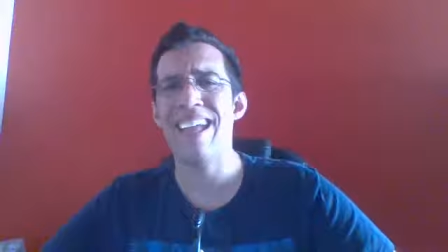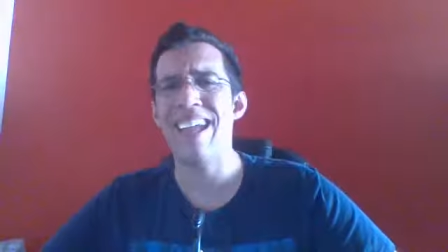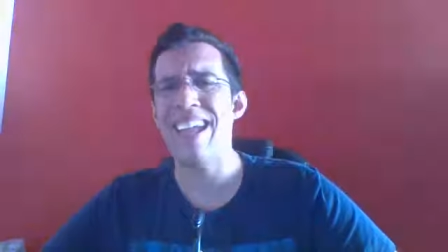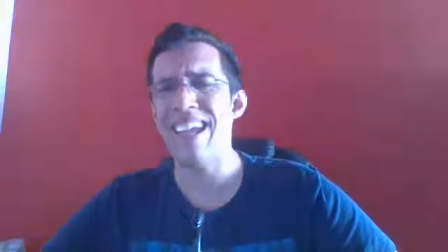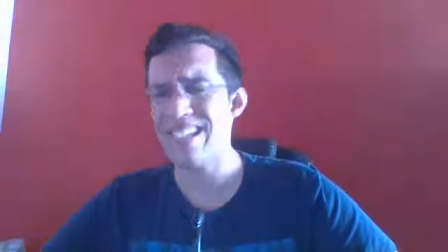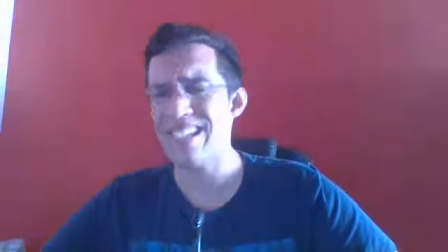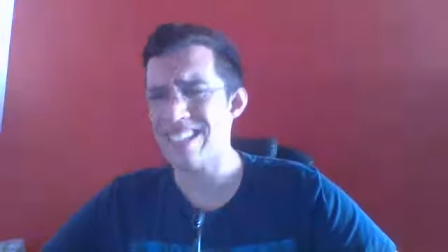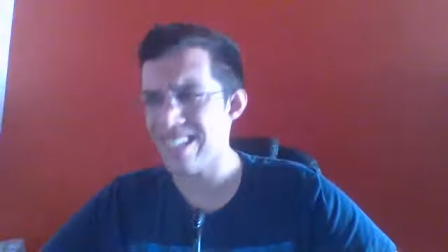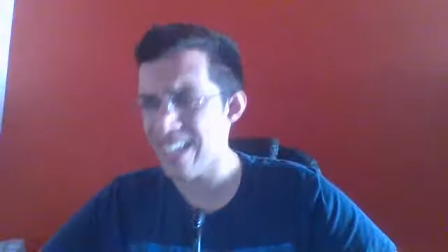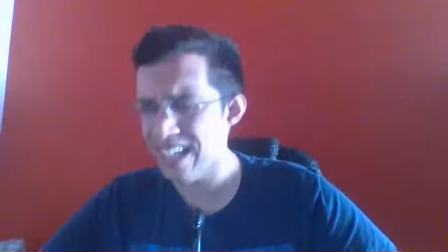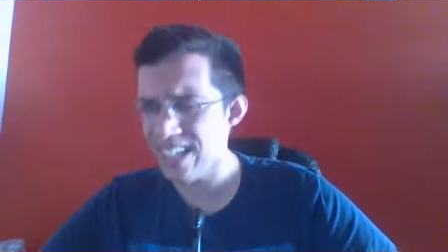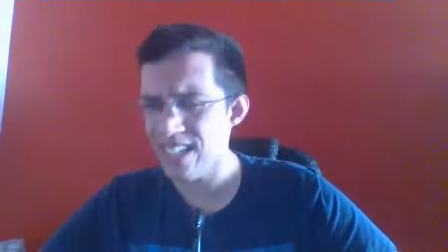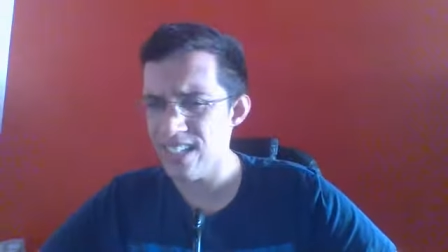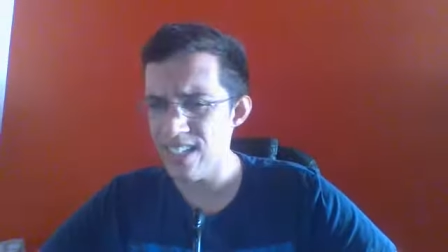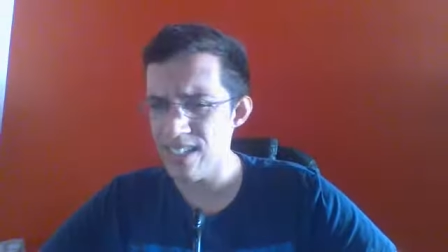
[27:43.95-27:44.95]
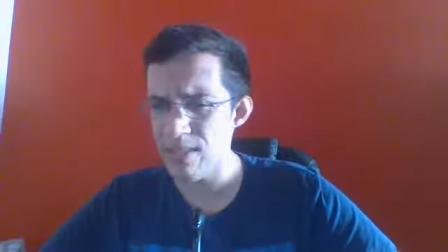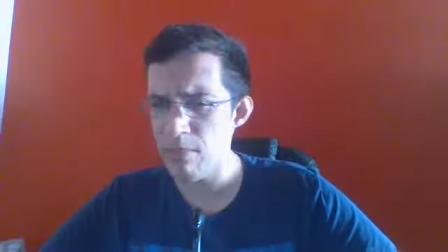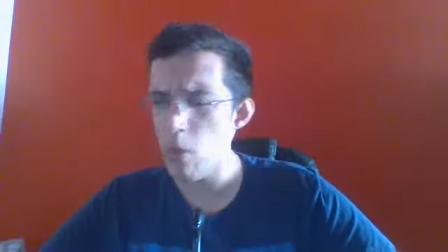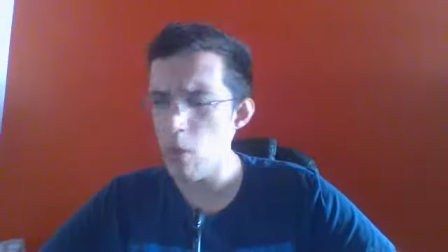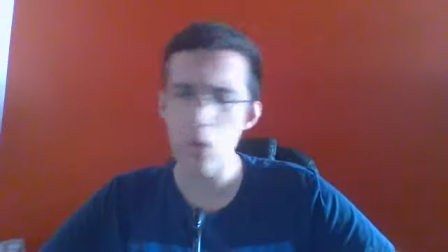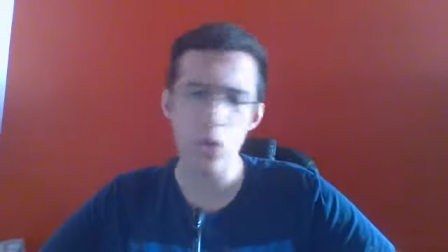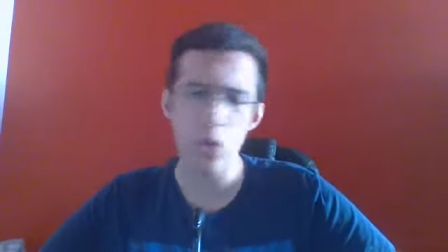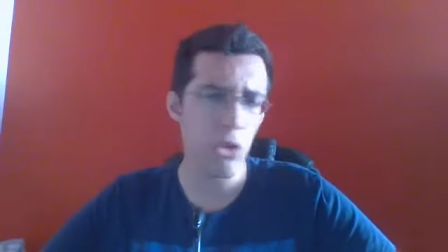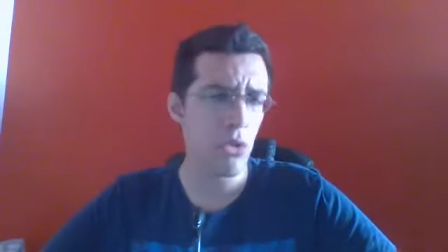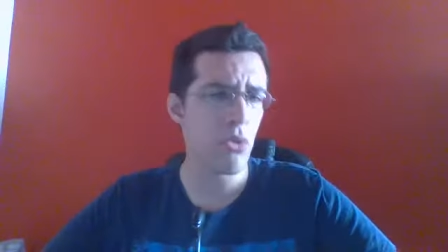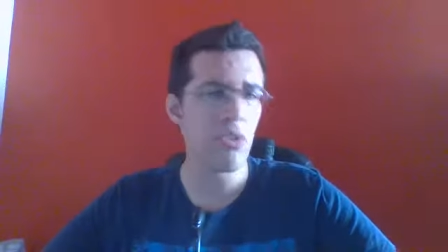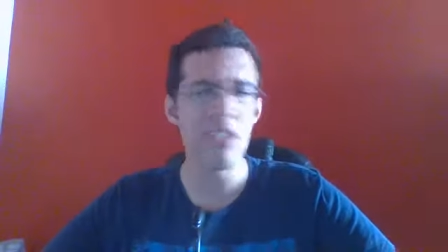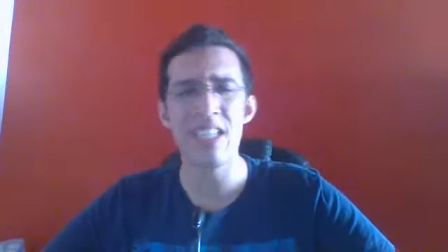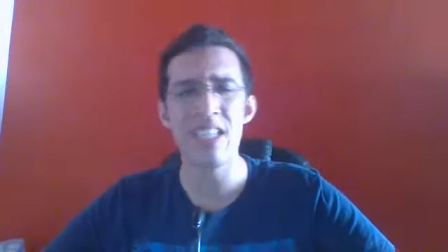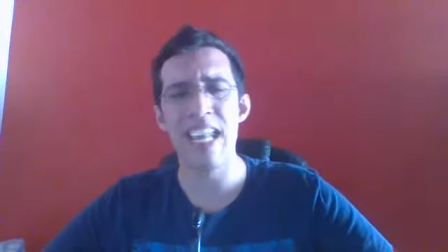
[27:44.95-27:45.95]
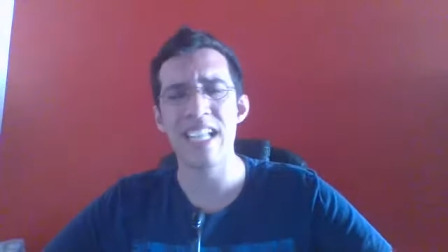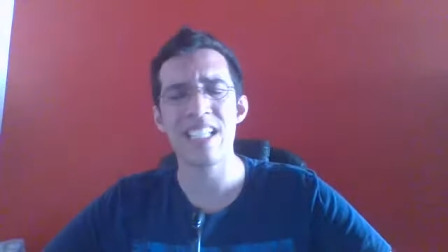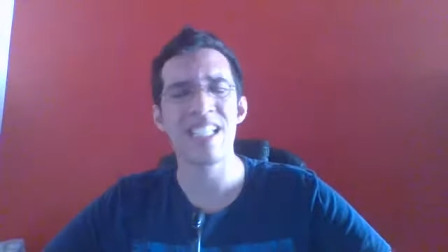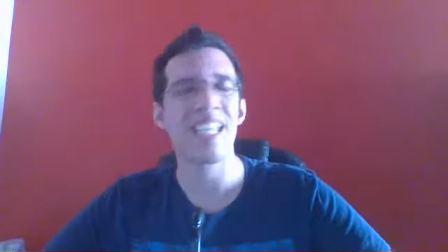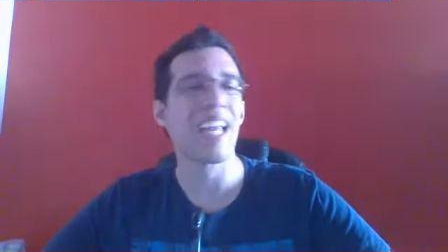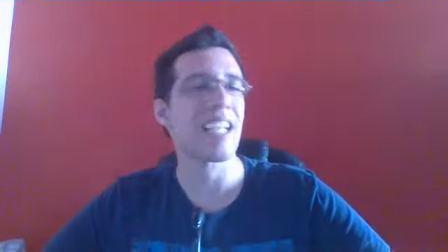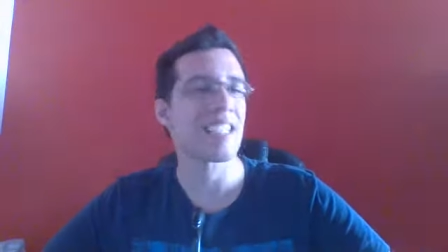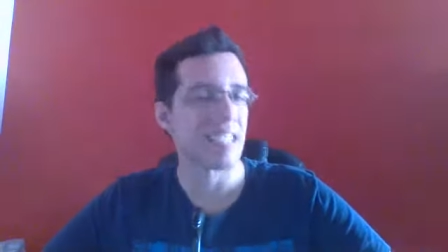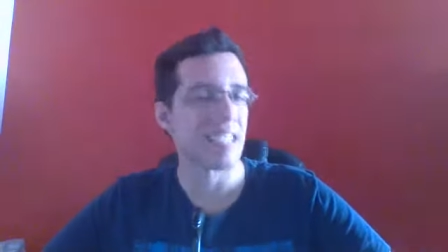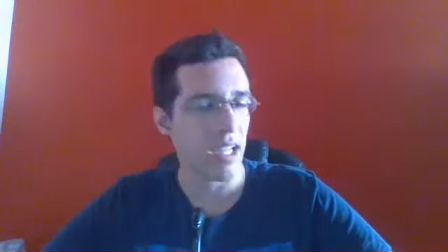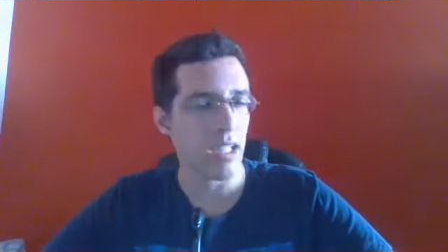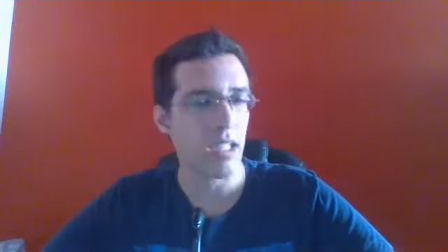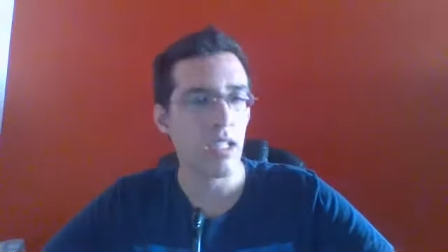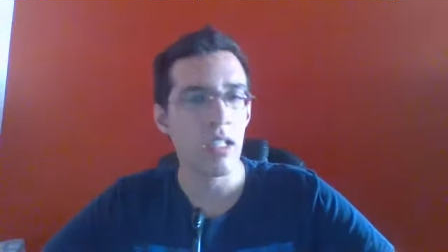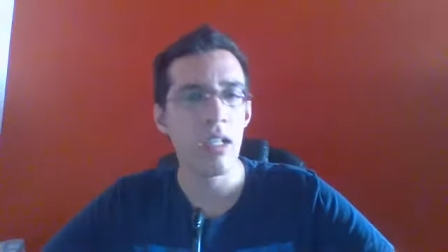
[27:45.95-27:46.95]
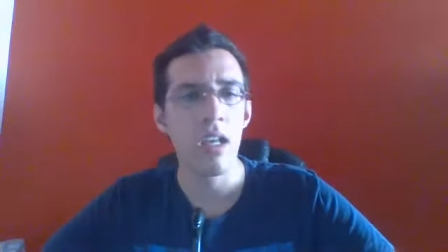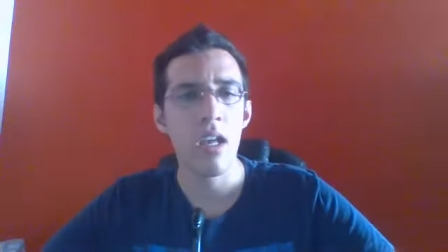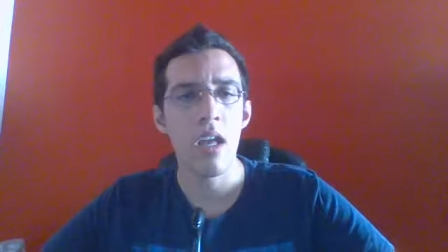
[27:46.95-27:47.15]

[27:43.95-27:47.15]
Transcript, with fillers: excited, more curious than actually excited,